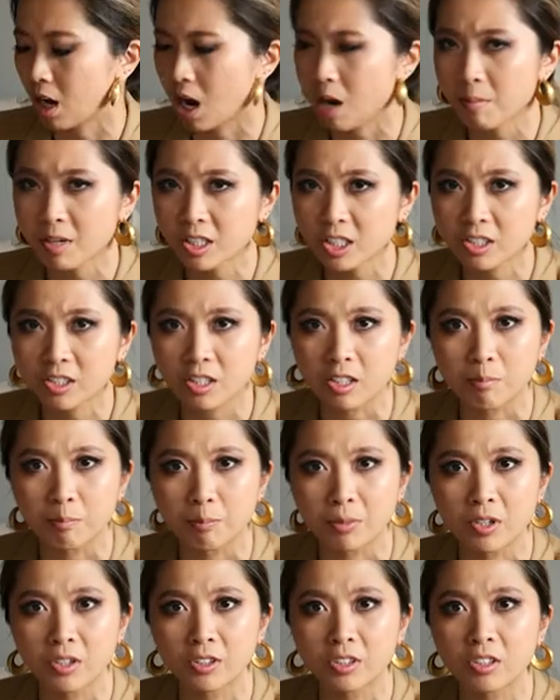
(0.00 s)
how much is a
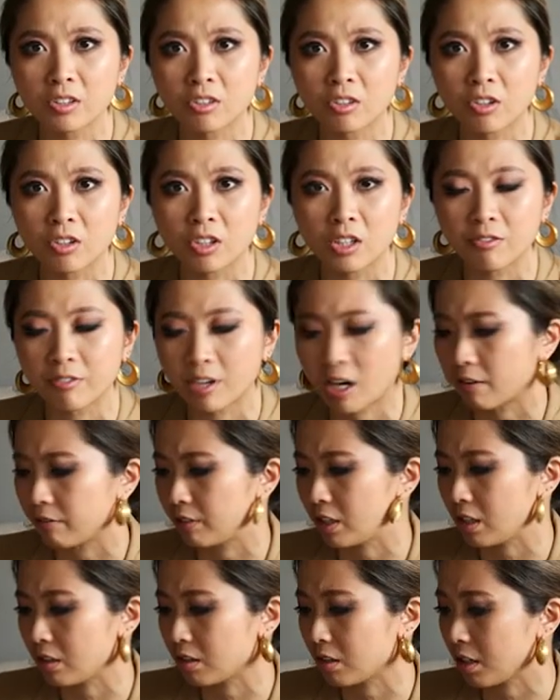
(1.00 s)
Birkin
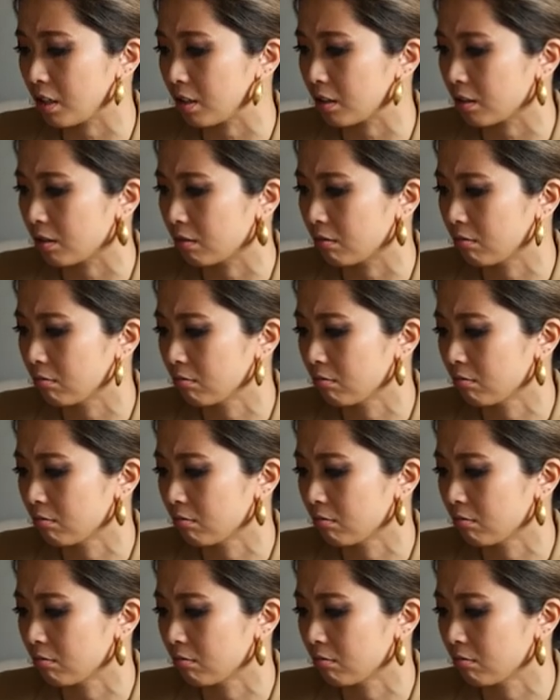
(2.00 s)
35 these days?